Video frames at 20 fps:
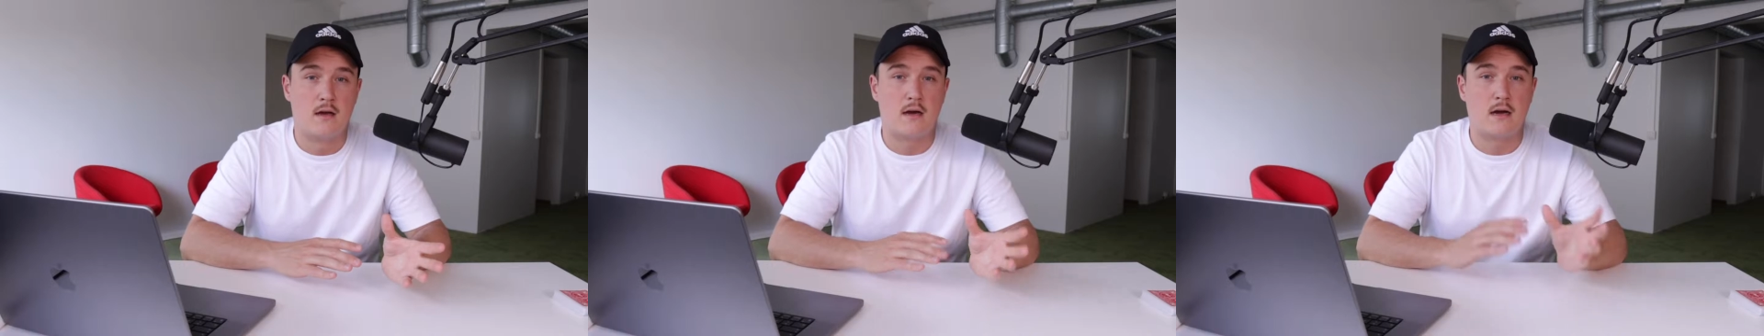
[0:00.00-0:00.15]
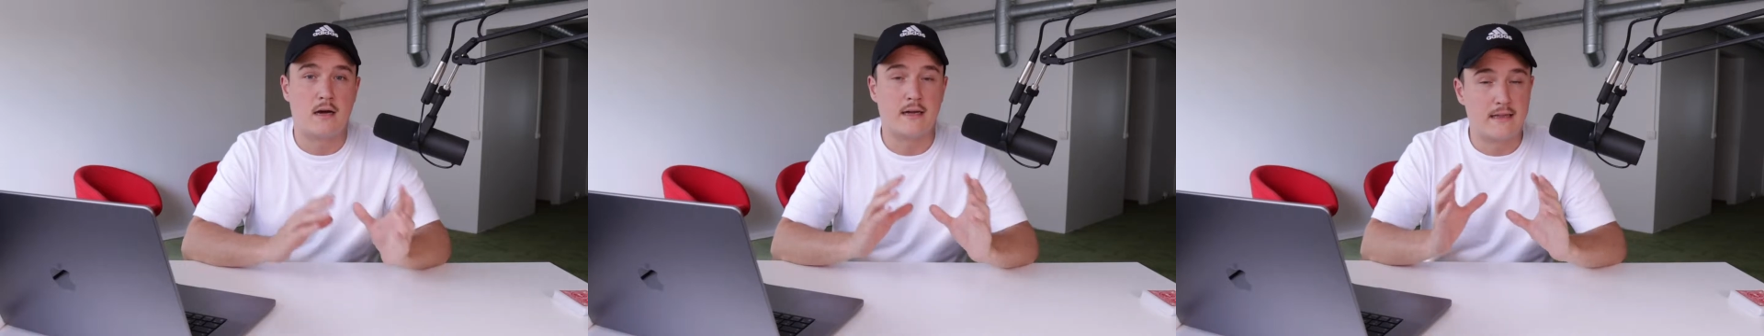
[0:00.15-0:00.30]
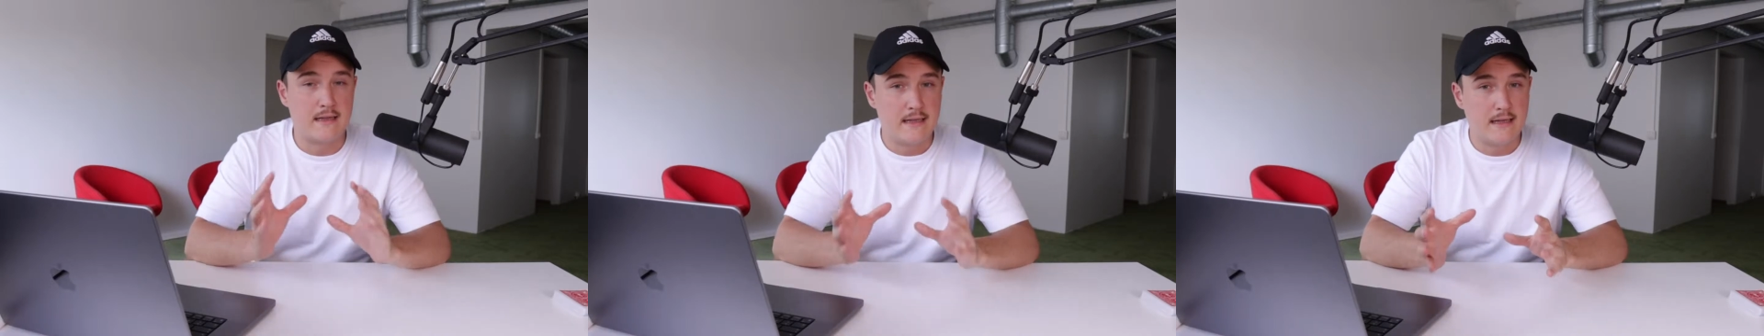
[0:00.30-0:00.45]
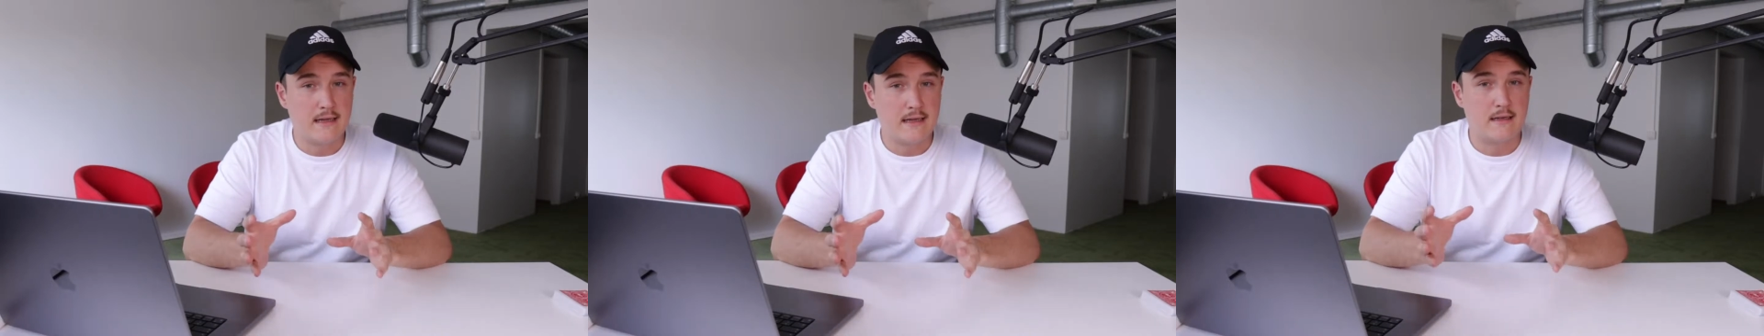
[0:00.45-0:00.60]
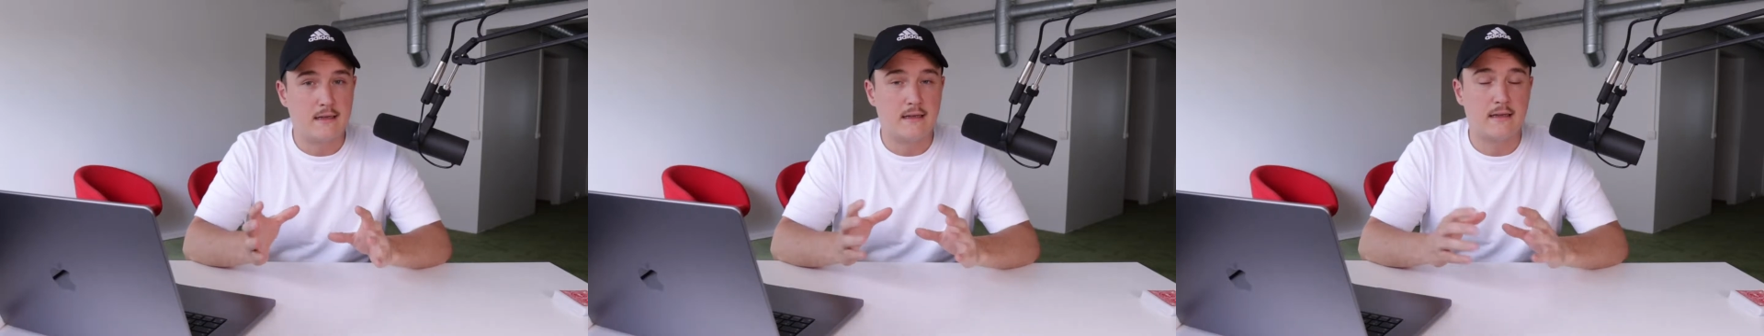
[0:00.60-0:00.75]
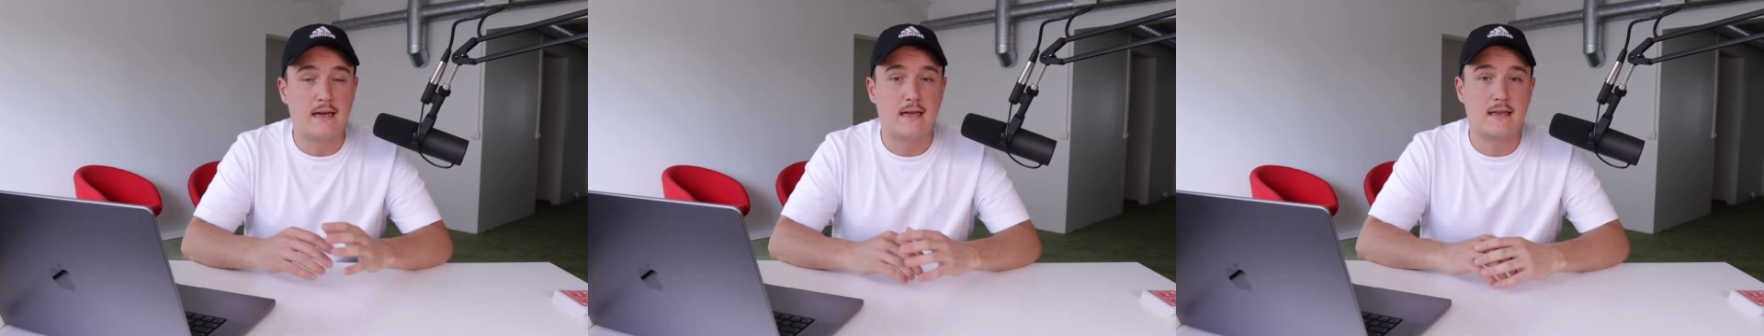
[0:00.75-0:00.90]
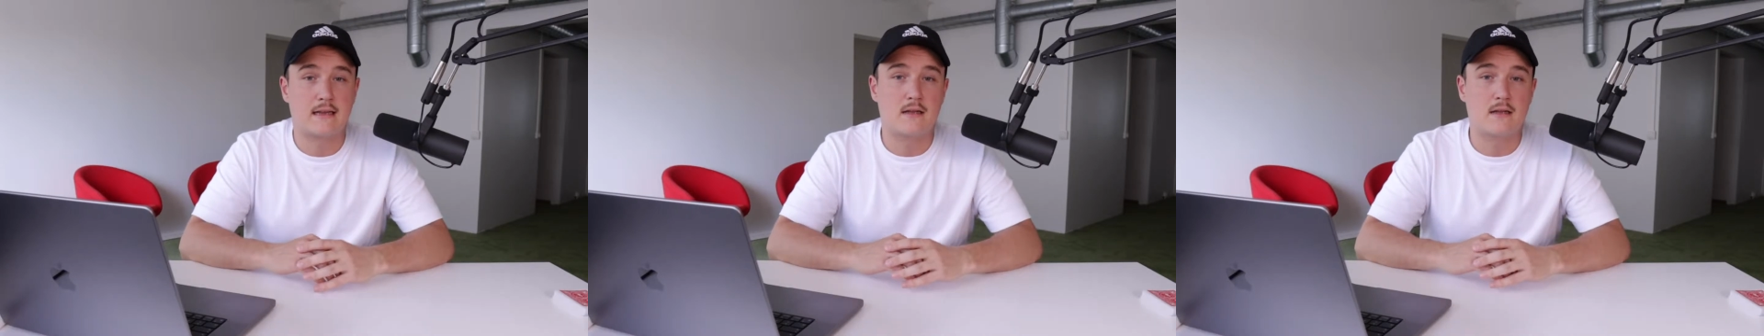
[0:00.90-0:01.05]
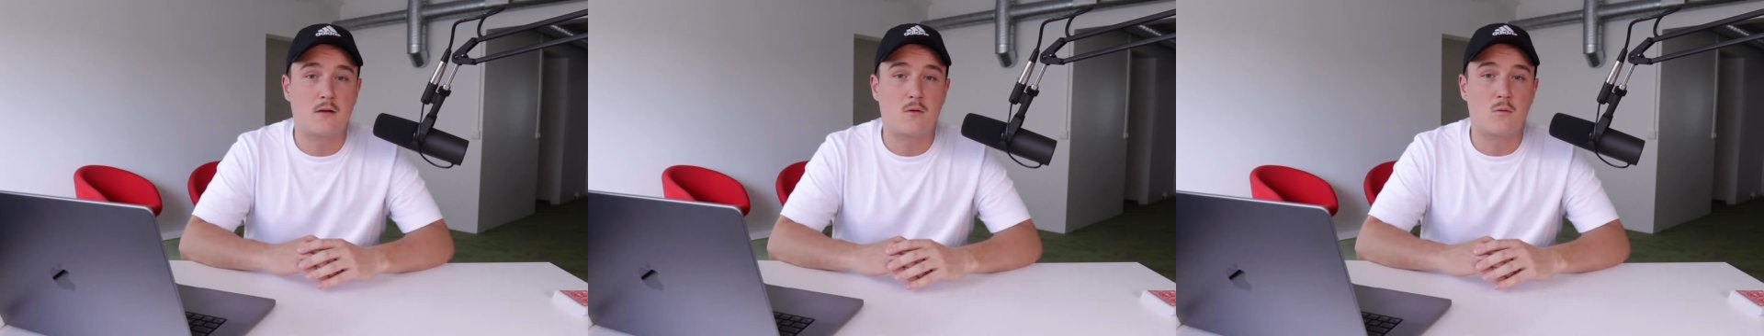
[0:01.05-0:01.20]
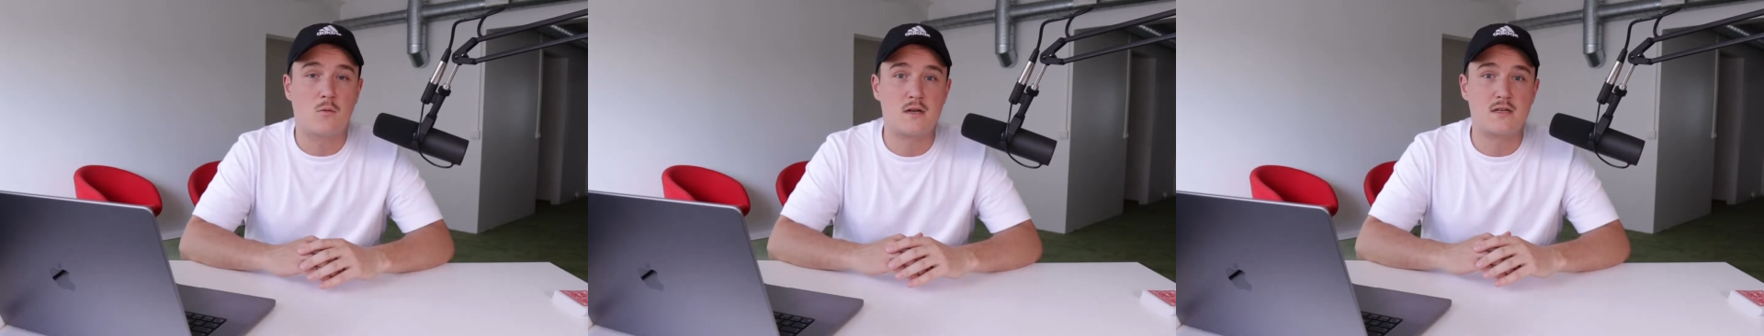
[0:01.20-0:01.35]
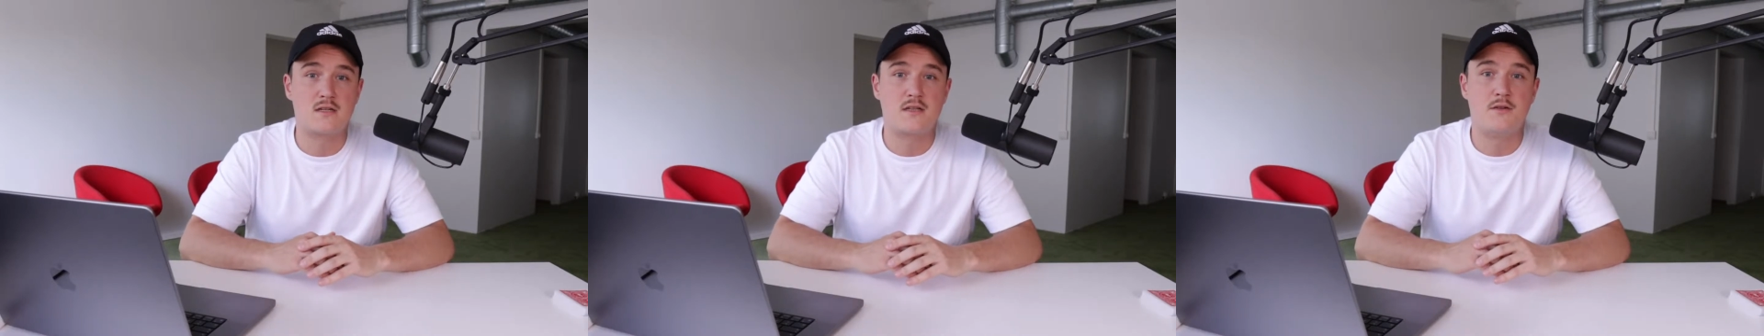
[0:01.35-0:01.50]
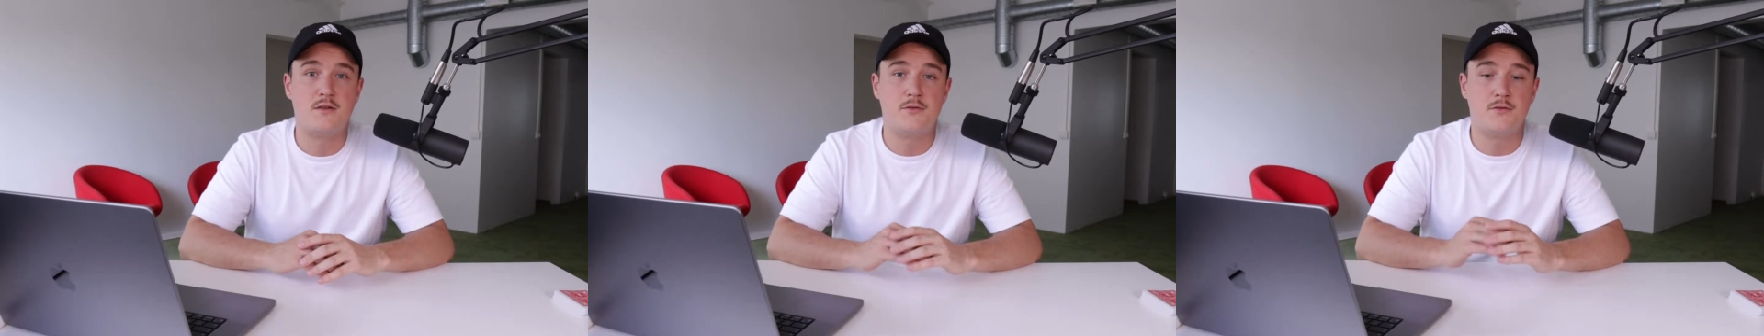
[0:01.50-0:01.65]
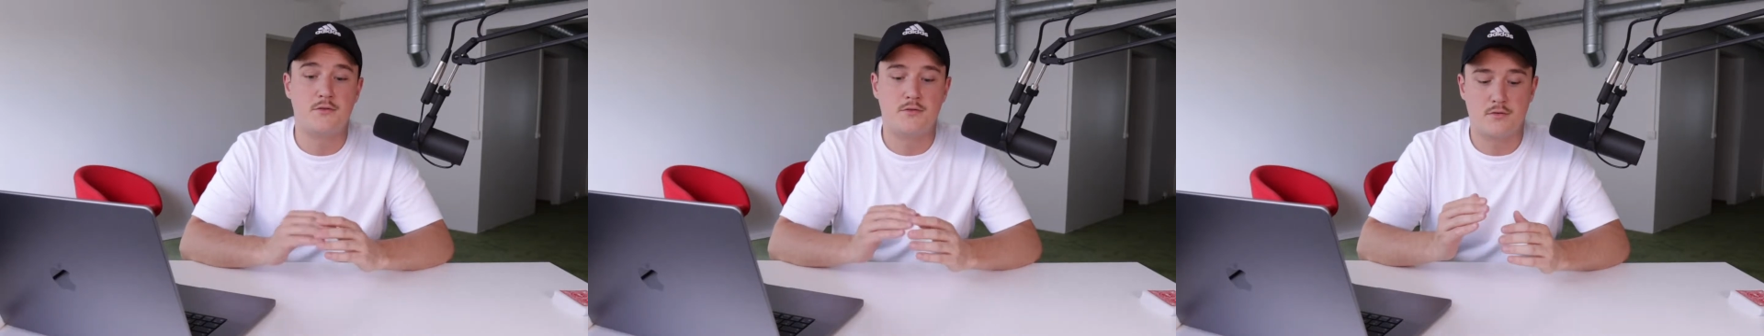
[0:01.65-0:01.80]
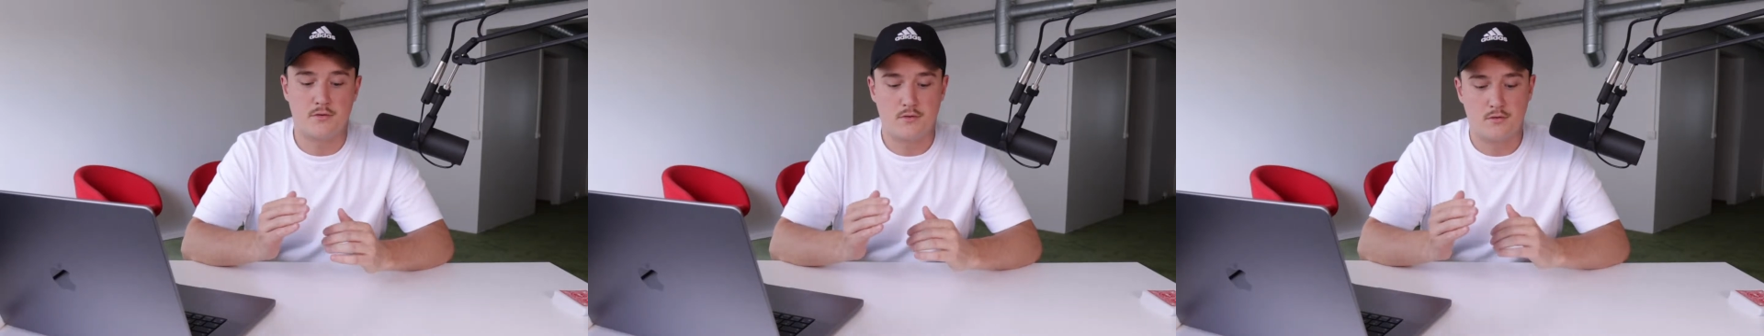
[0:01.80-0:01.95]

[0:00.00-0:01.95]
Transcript: I think that once you